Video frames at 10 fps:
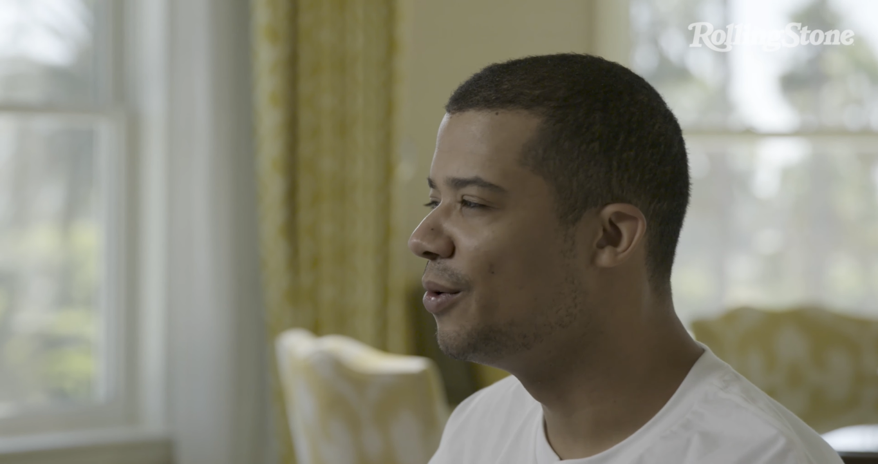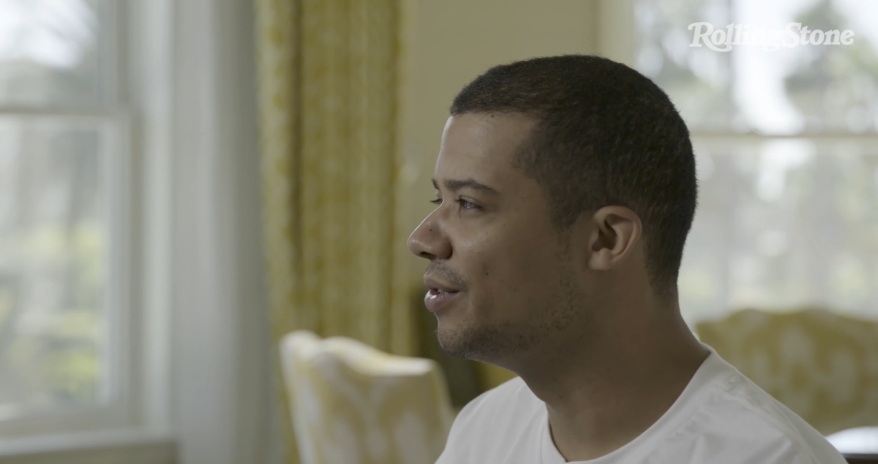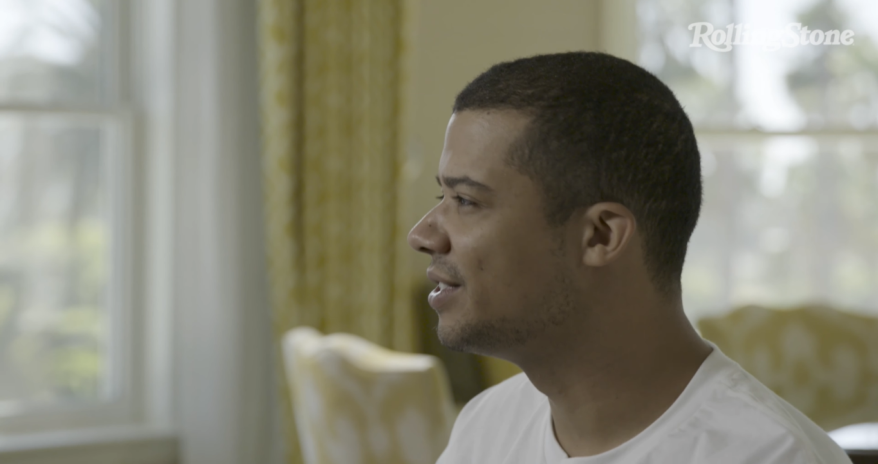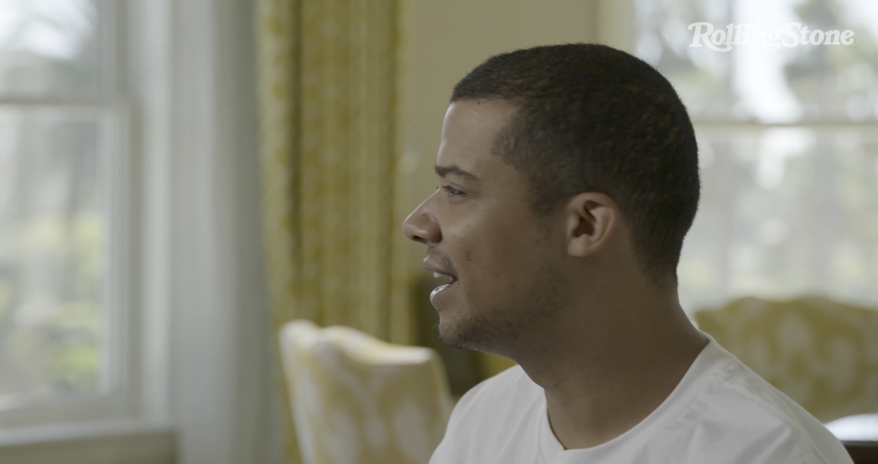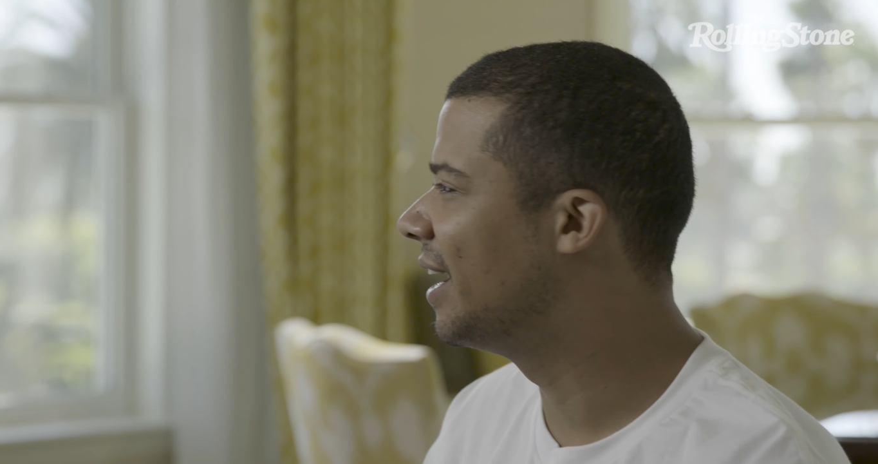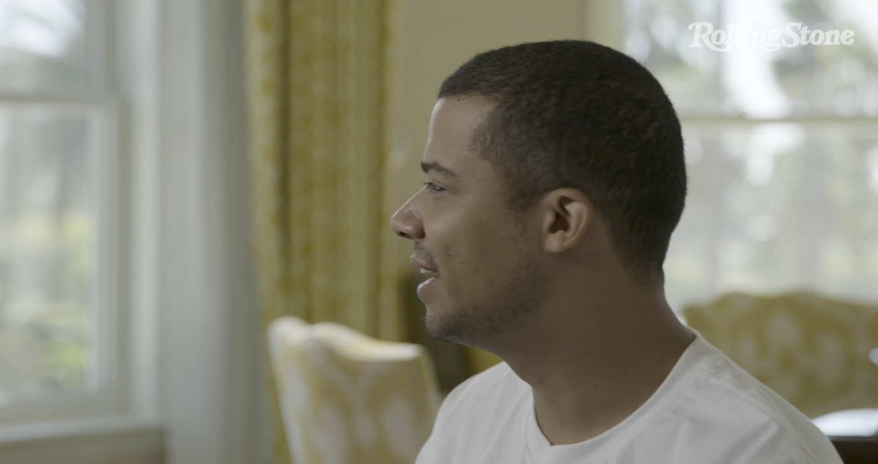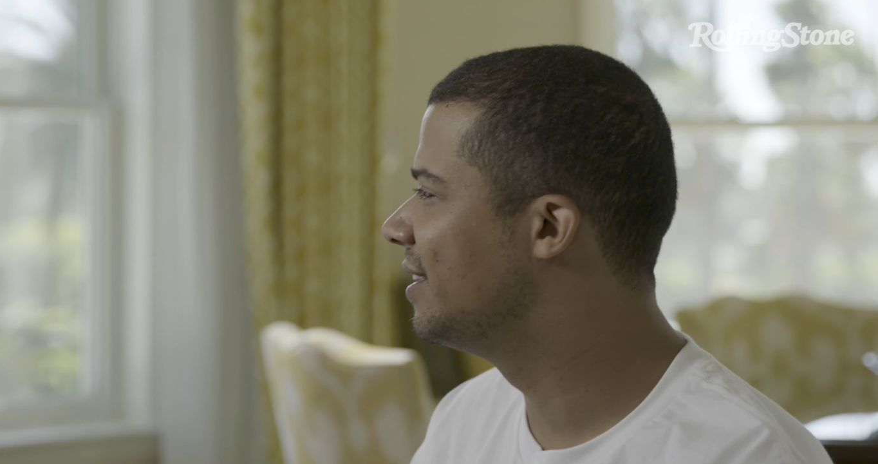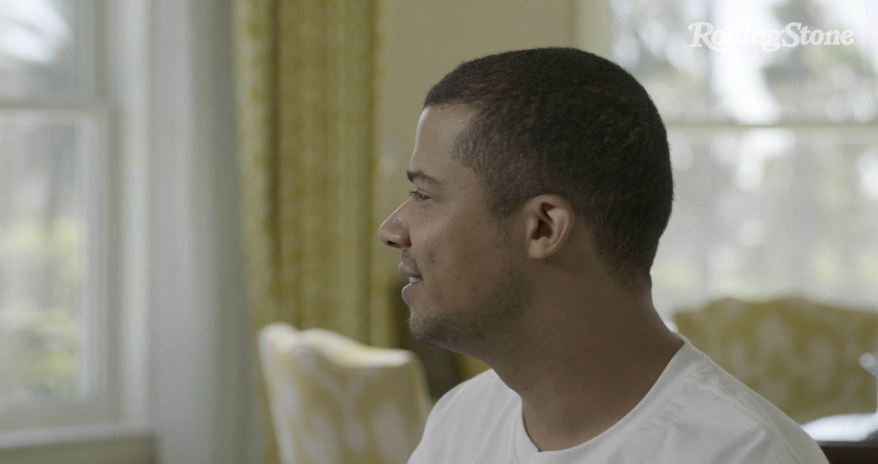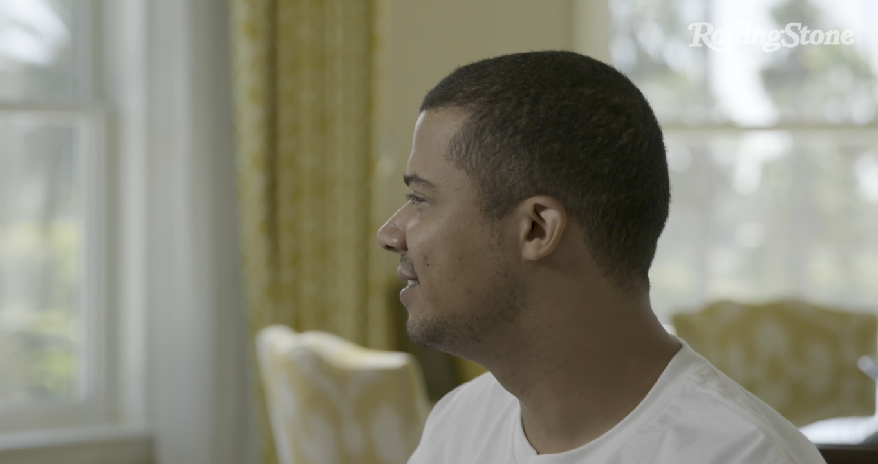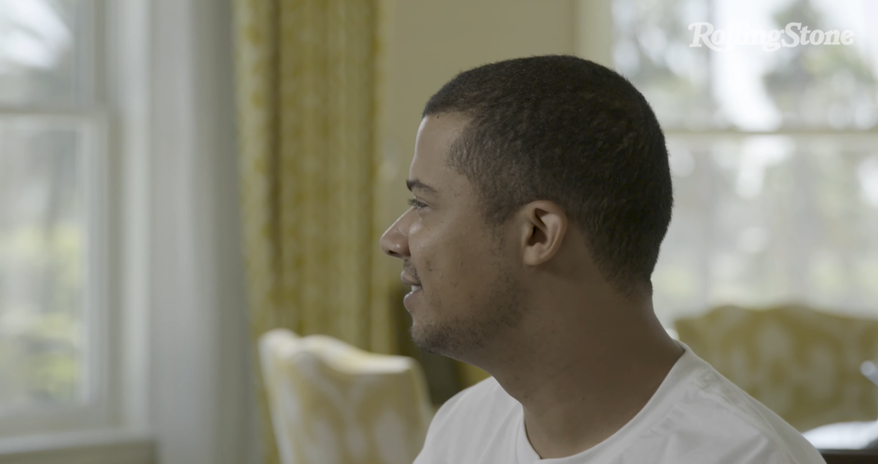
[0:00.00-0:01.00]
Or is that
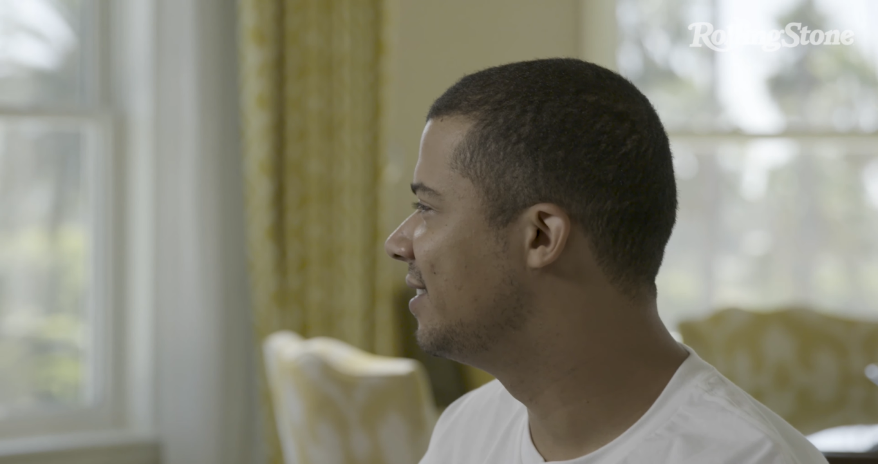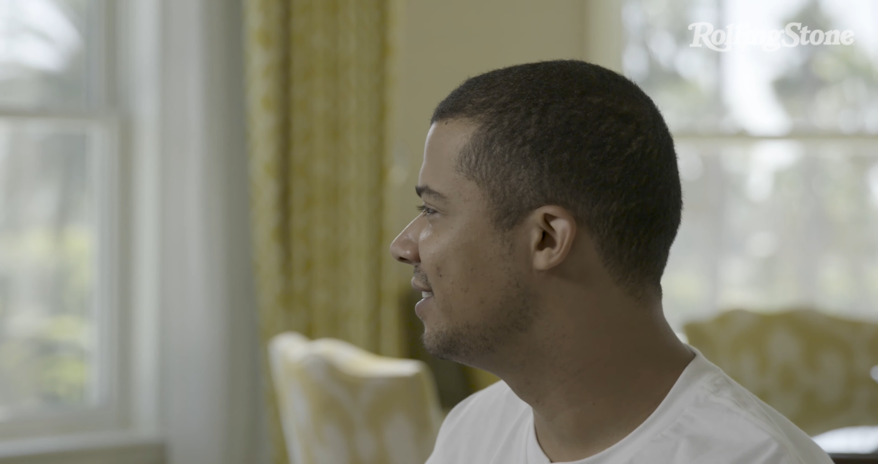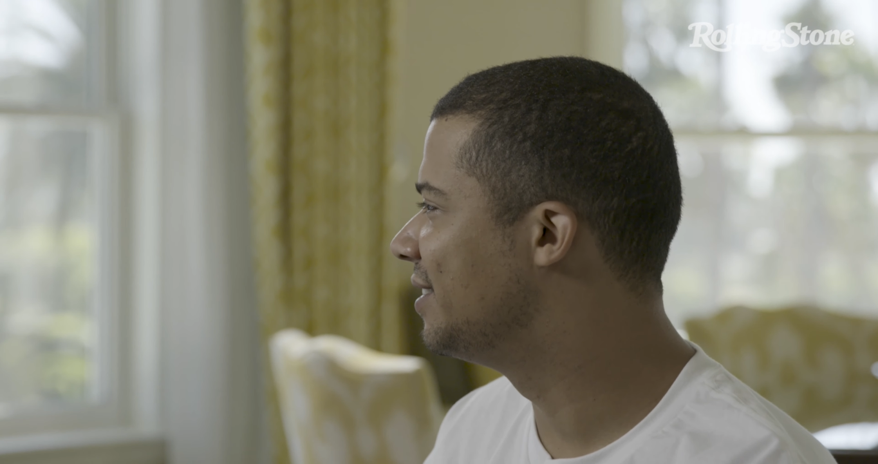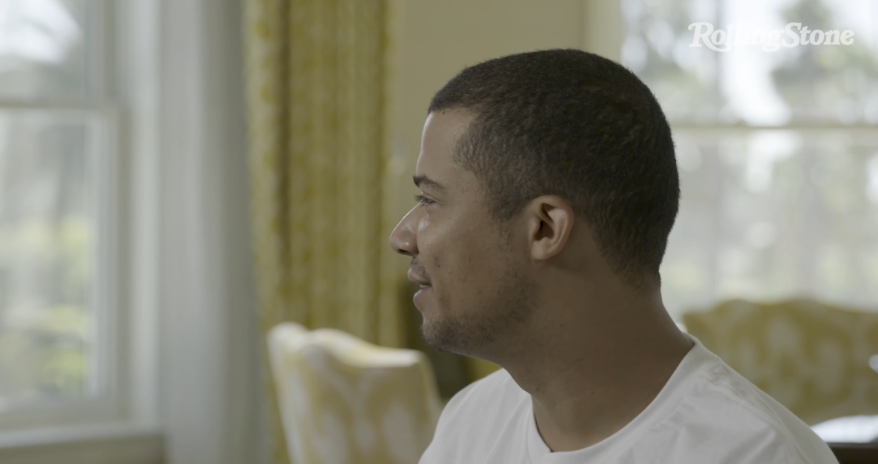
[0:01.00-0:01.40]
a